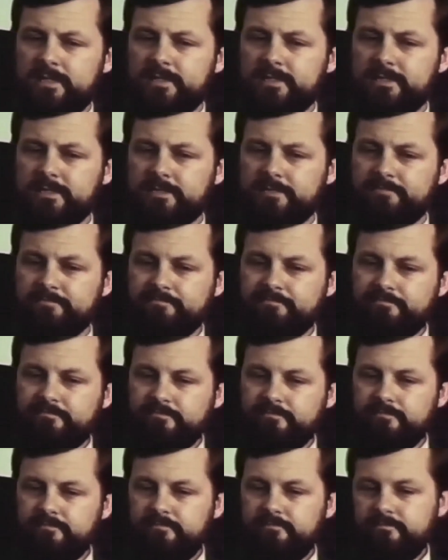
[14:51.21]
Um,
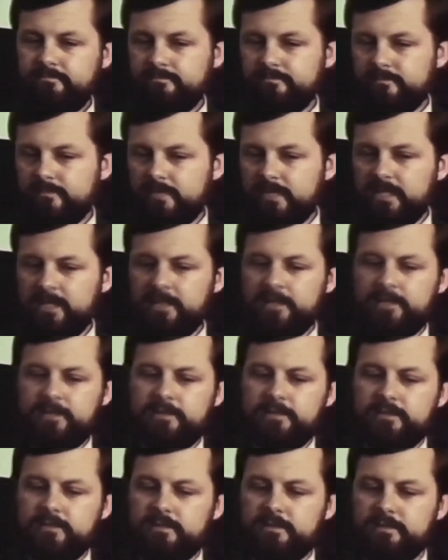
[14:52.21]

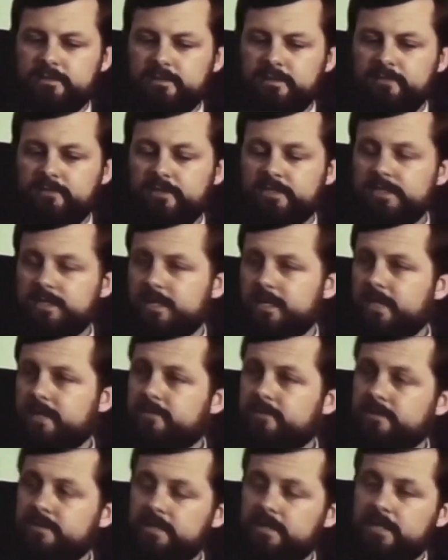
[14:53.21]
it, uh, the
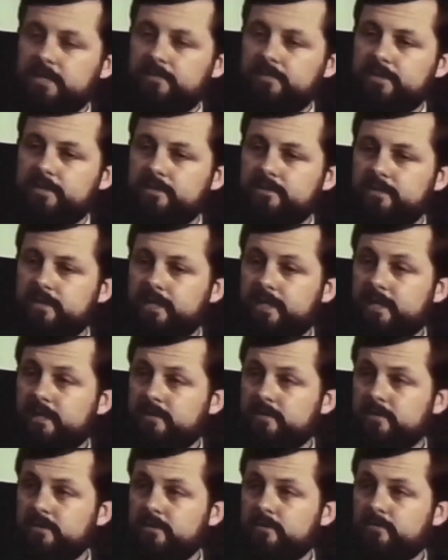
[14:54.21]
investigation of this led me to the
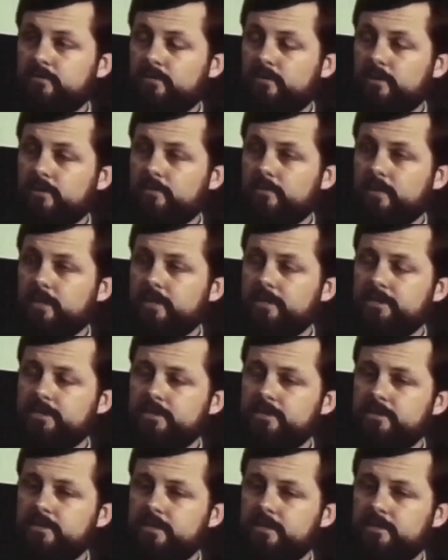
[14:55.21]
Council on Foreign
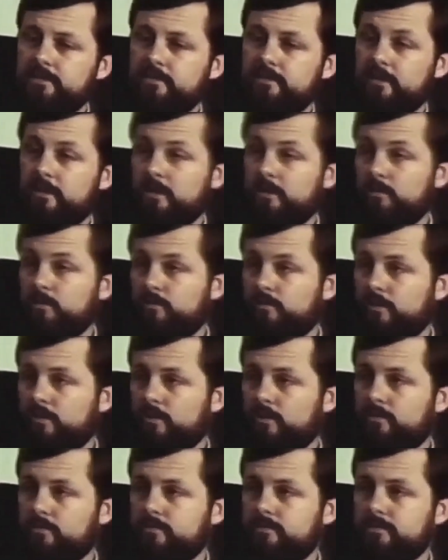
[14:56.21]
Relations and to the Club of
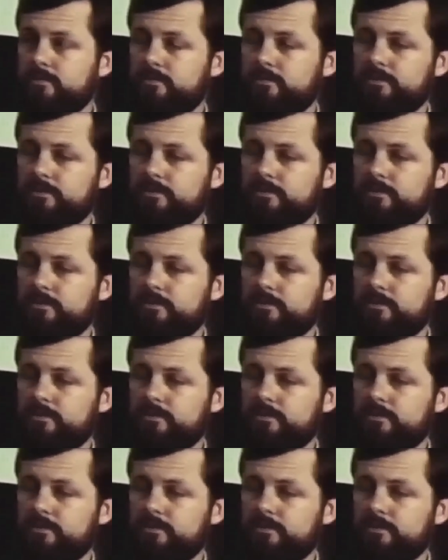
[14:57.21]
Rome,